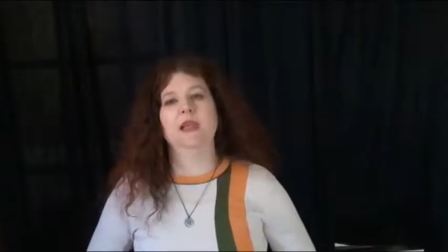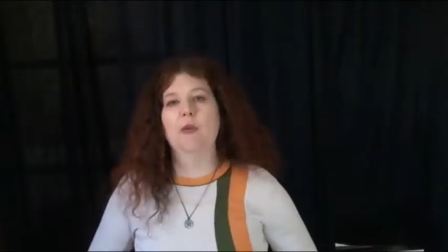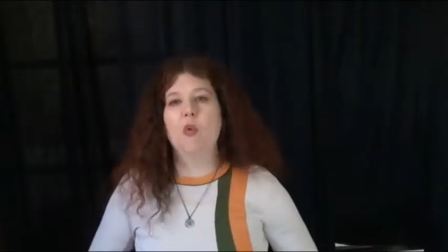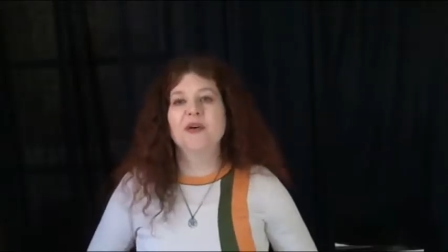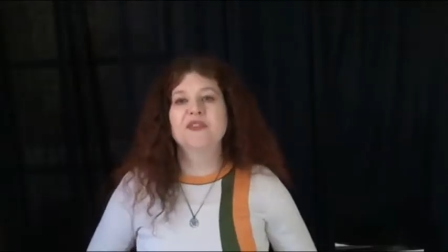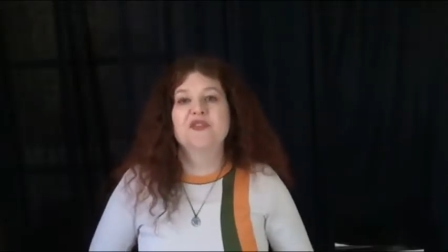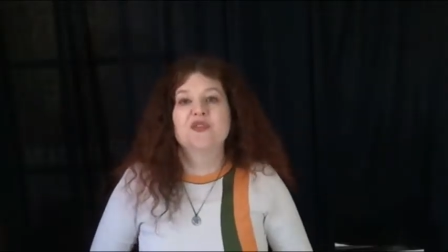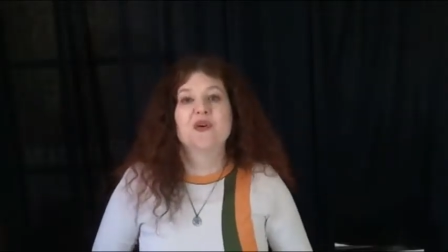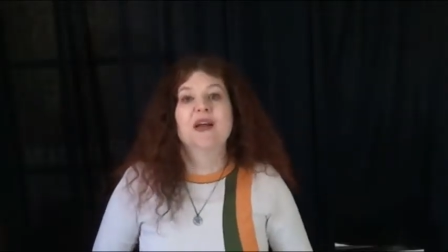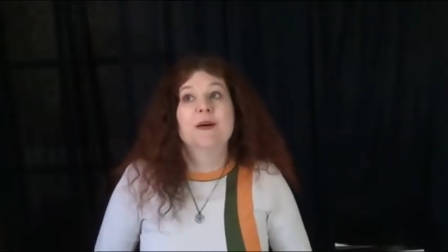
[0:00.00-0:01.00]
and walks
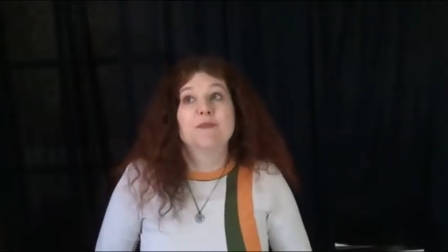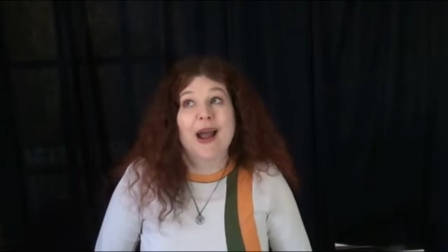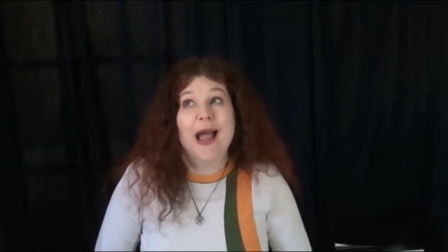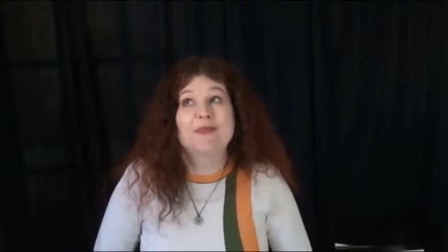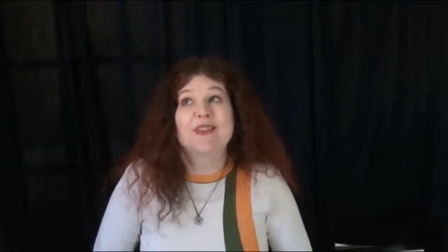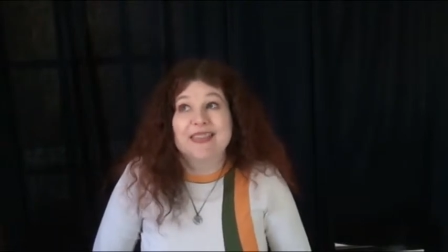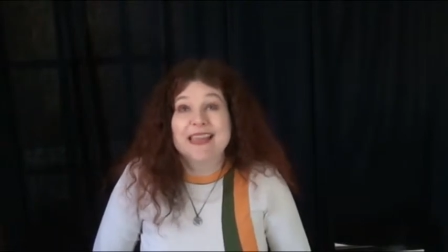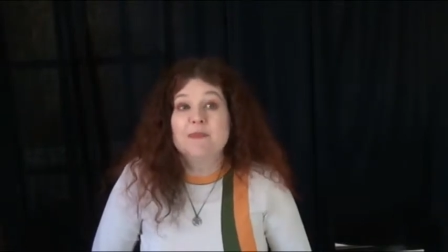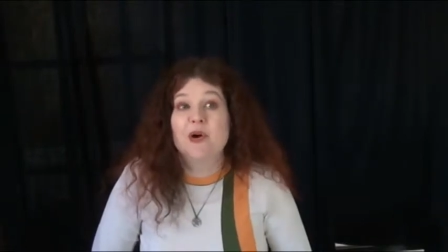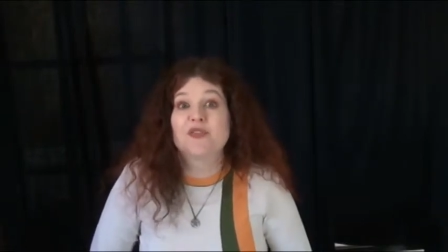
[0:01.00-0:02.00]
into perhaps
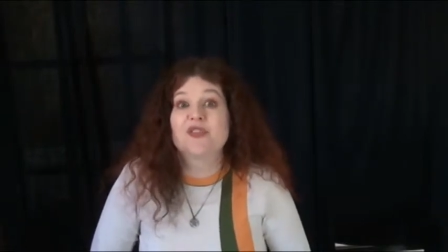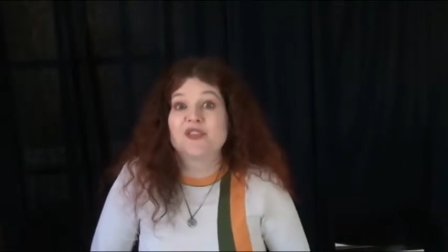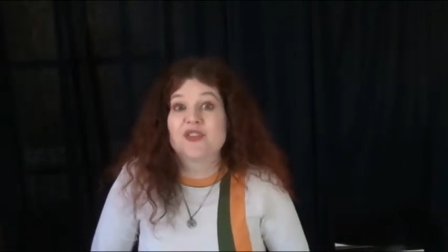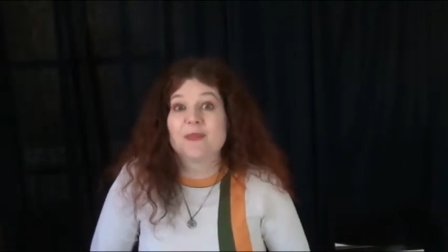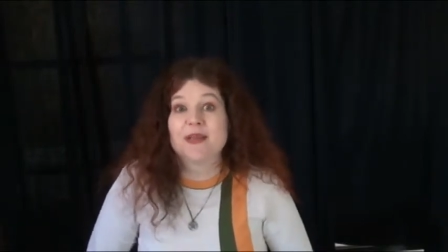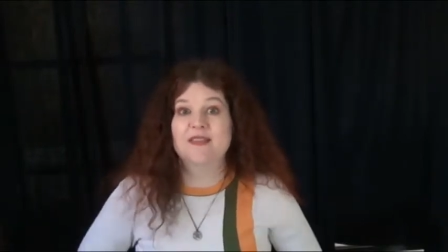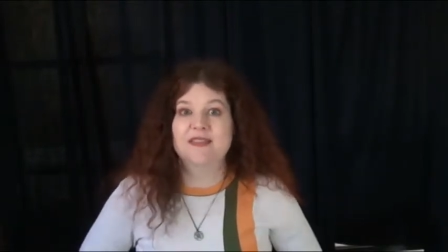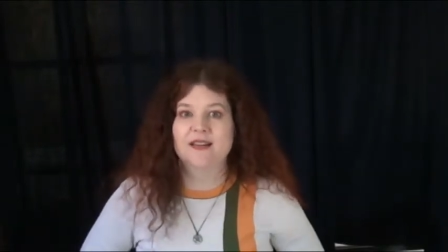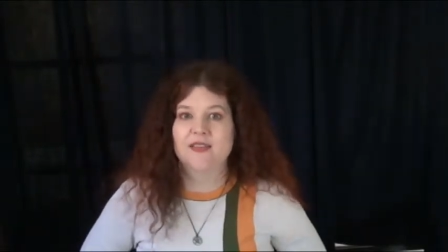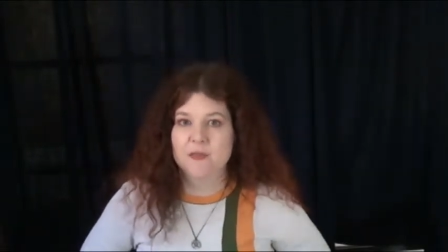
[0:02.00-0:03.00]
the most disturbing
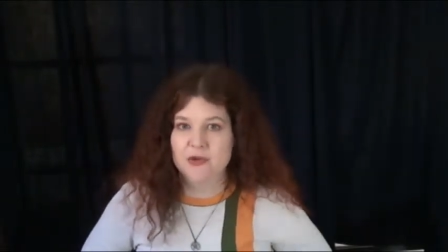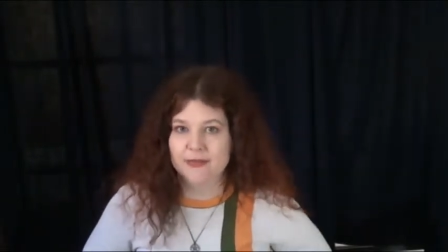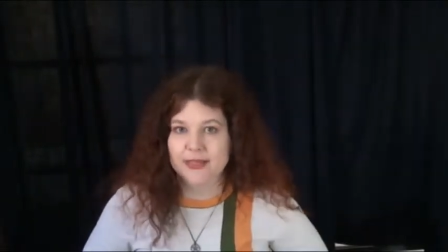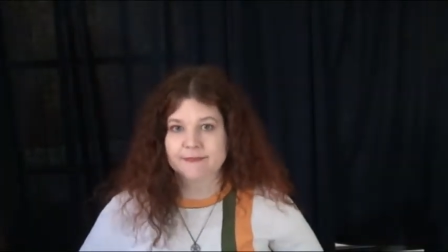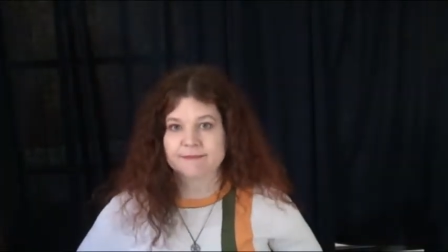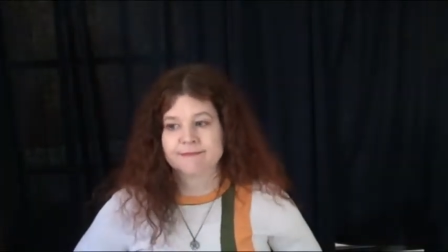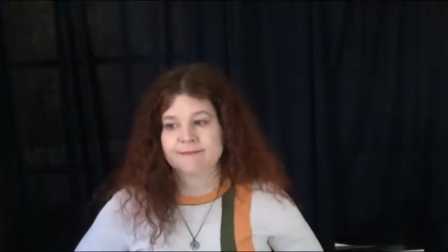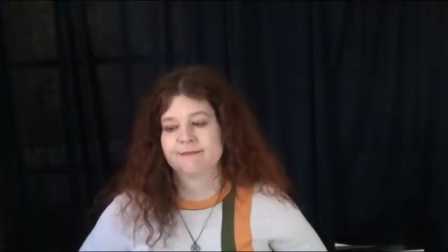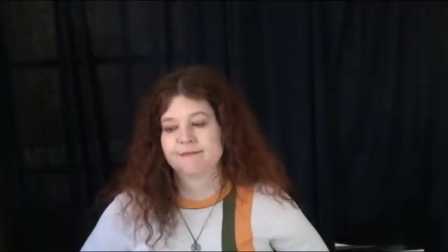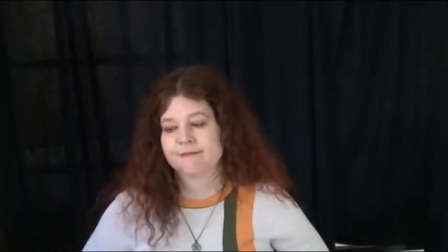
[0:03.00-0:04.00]
scene in the movie.
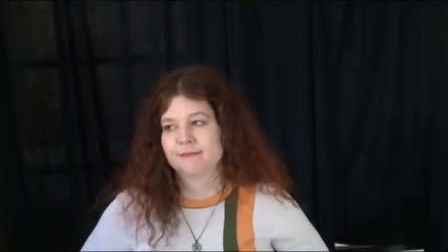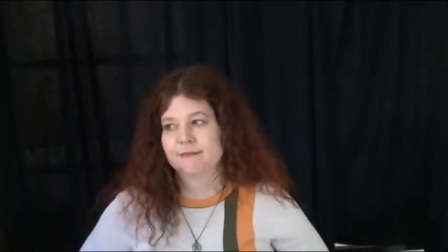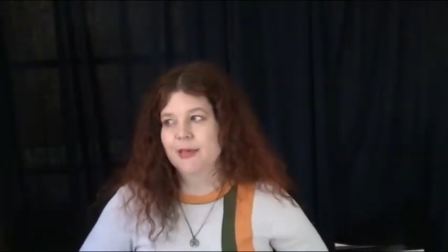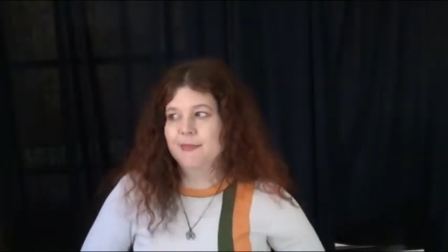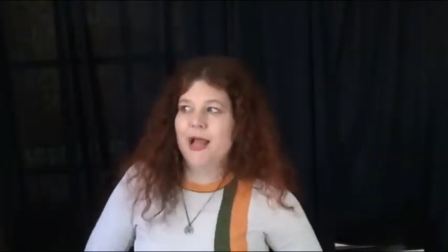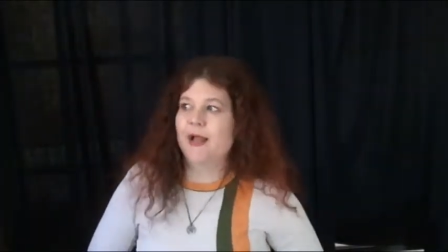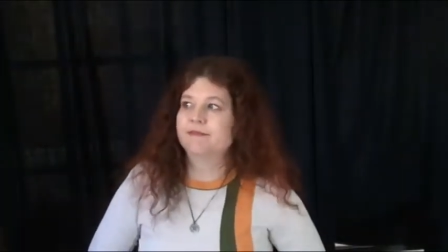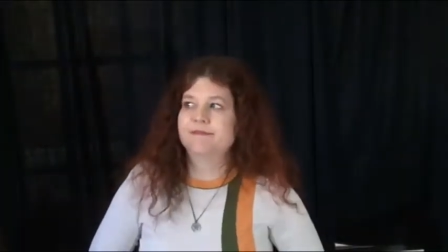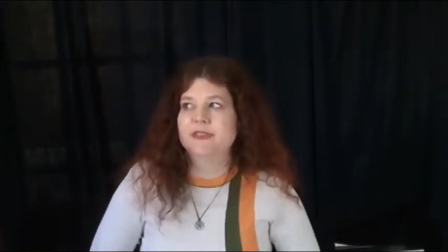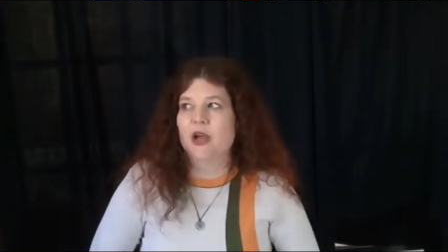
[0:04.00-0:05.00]
Maybe
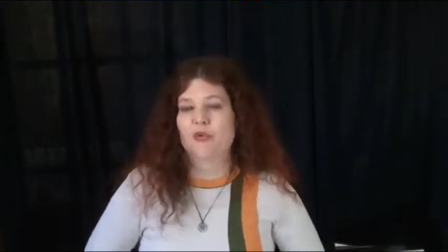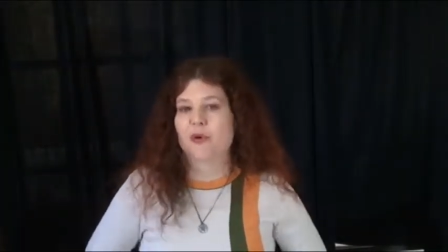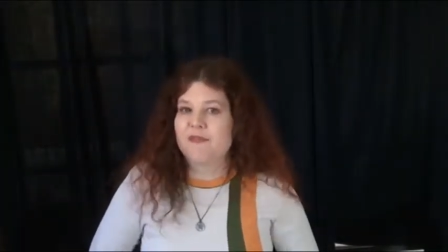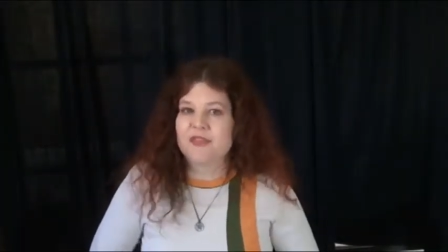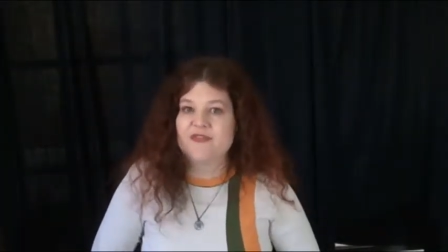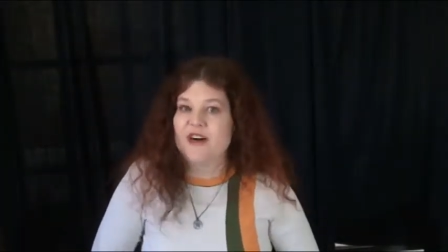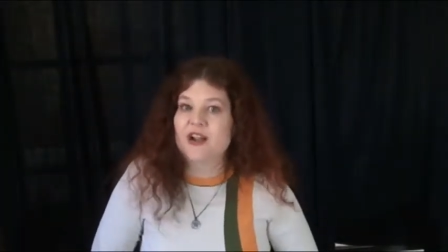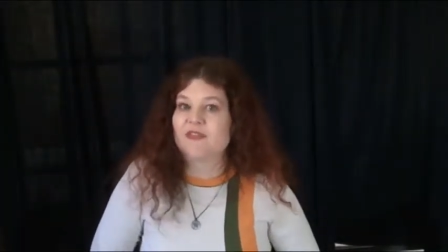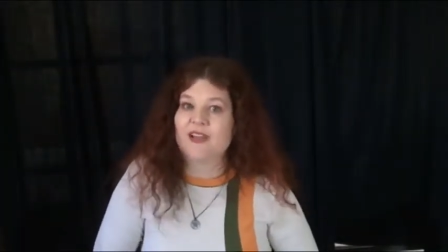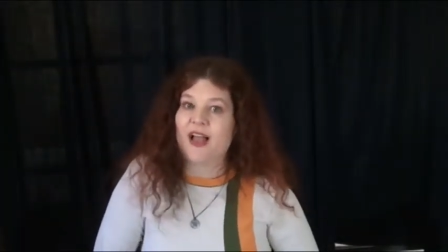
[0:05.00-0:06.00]
not, you know, Grave of the
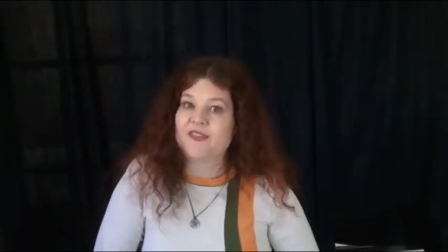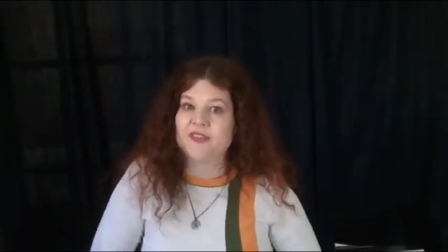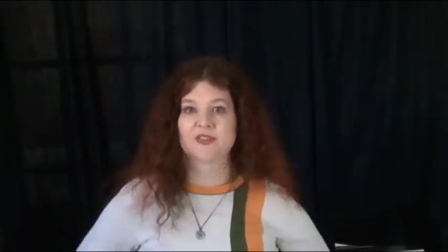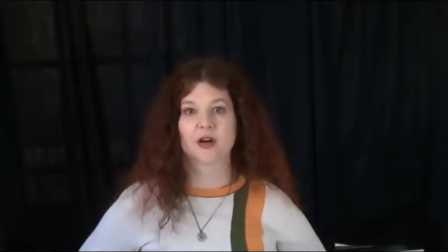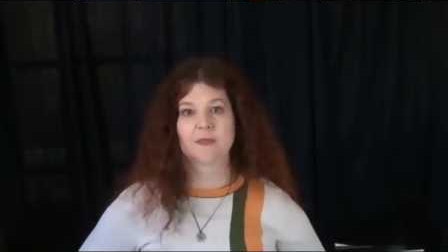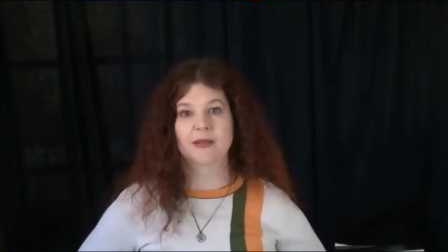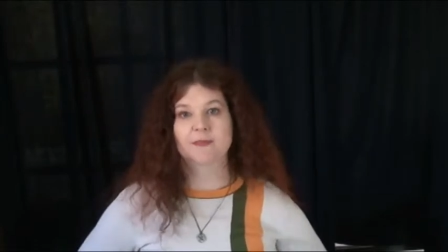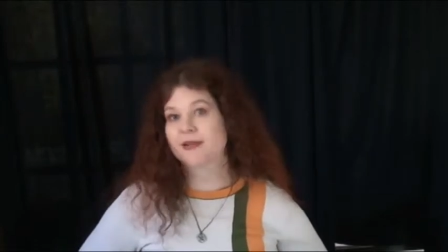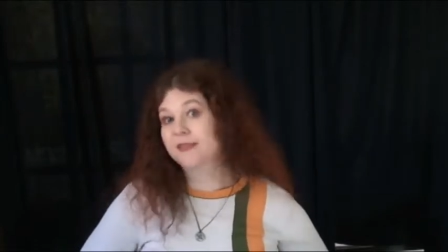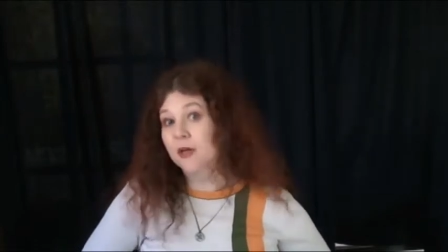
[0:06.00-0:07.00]
Fireflies disturbing,
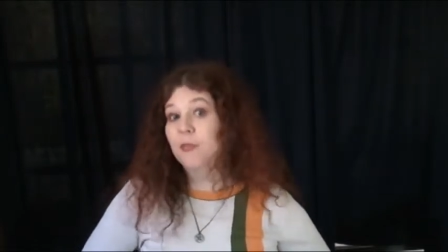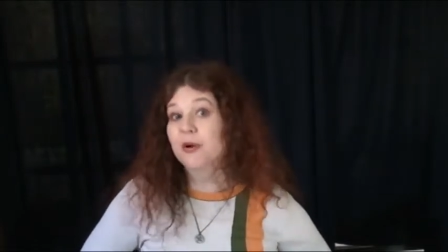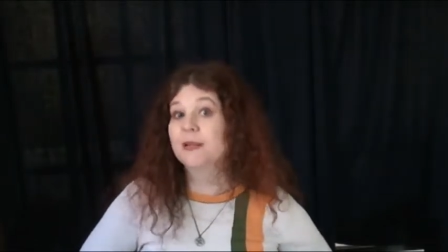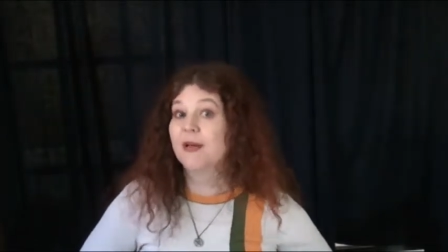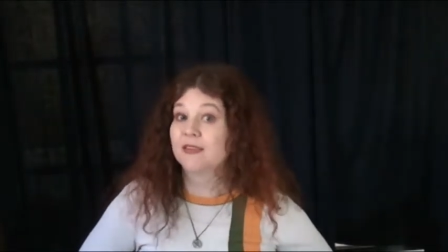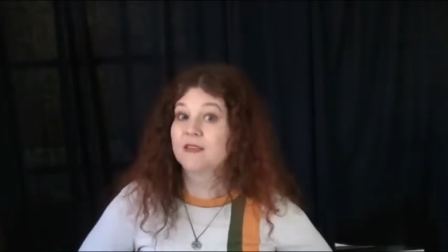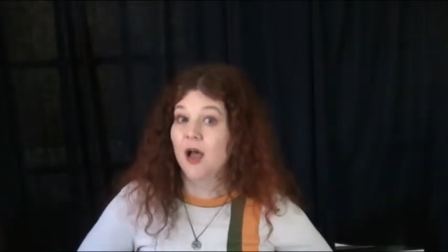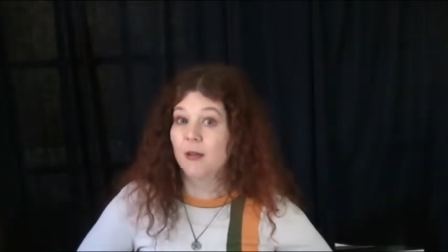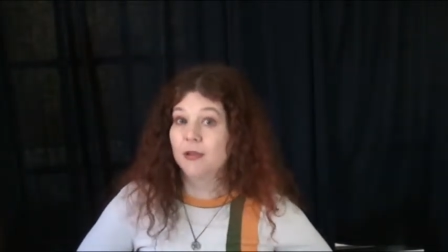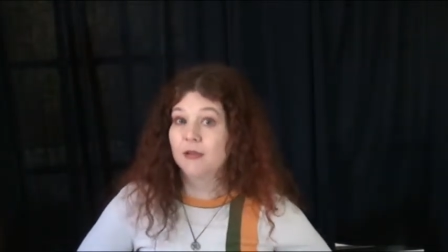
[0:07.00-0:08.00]
but still pretty messed
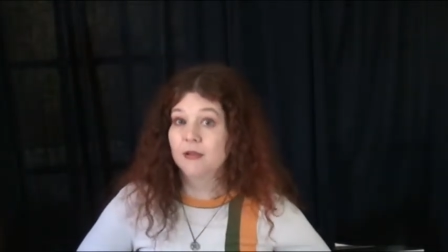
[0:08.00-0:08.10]
up.